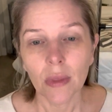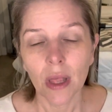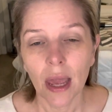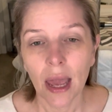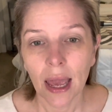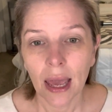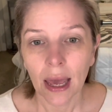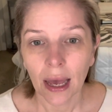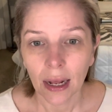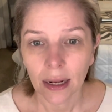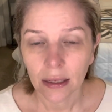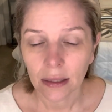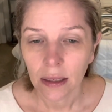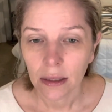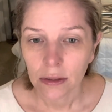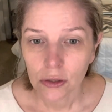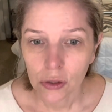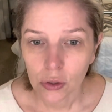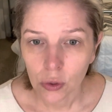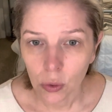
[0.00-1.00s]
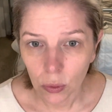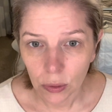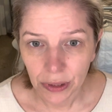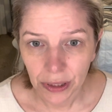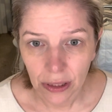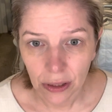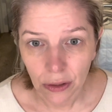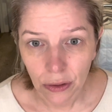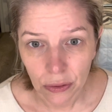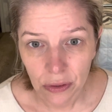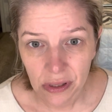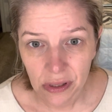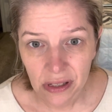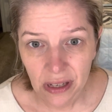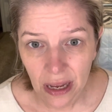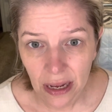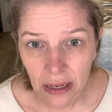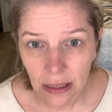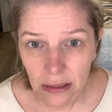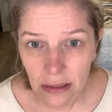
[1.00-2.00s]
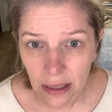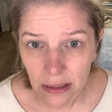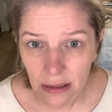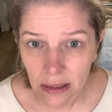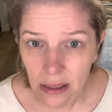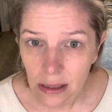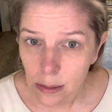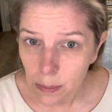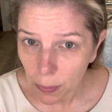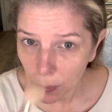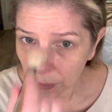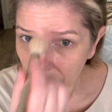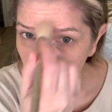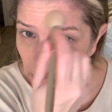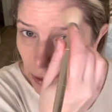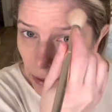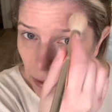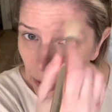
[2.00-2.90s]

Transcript: and solely use Saint at this point.